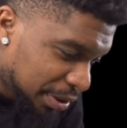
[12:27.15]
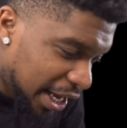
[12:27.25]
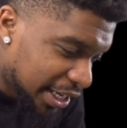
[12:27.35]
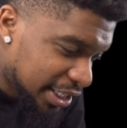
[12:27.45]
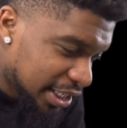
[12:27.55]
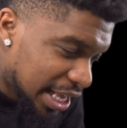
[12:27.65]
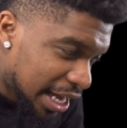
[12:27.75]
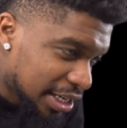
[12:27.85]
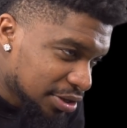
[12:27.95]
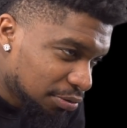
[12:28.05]
I'm glad he did
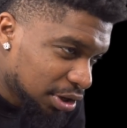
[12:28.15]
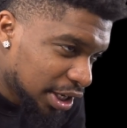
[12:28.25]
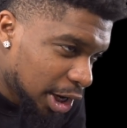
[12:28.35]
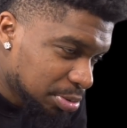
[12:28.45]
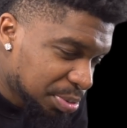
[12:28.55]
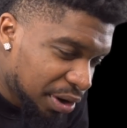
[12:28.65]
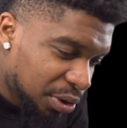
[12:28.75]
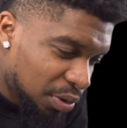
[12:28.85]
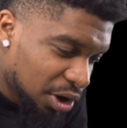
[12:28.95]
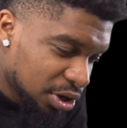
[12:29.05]
that because it really helped
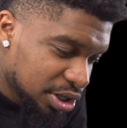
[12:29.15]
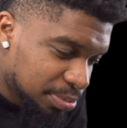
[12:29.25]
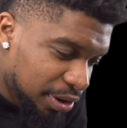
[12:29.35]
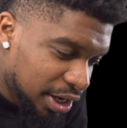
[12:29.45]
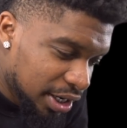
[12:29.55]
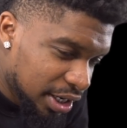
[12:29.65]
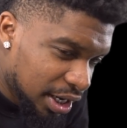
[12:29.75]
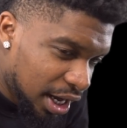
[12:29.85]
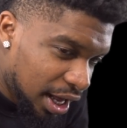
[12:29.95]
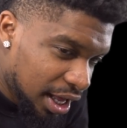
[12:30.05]
spread awareness, but
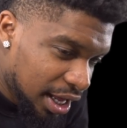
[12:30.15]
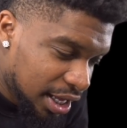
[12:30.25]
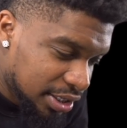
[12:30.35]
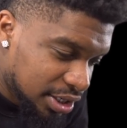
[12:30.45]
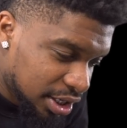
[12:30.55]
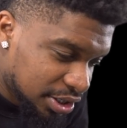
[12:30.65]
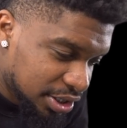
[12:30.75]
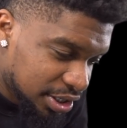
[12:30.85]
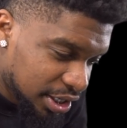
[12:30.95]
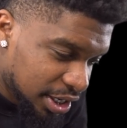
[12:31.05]
it
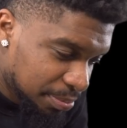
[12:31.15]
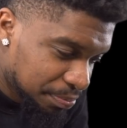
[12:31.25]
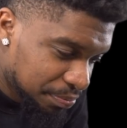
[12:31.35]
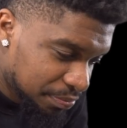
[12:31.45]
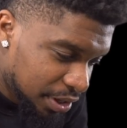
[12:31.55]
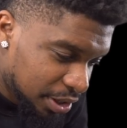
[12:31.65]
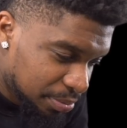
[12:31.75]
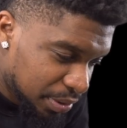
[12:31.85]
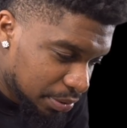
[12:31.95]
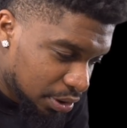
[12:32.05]
sucks to see him and
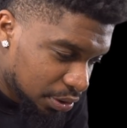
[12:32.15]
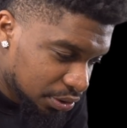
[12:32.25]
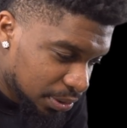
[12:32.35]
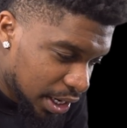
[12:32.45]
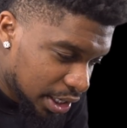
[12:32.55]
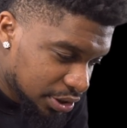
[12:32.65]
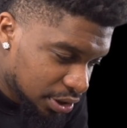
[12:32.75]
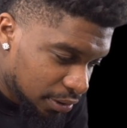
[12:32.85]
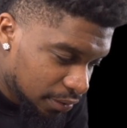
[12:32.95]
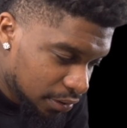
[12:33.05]
other people going through that.
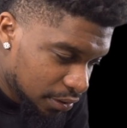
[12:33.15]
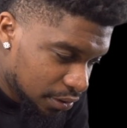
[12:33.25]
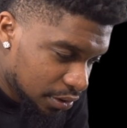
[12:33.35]
So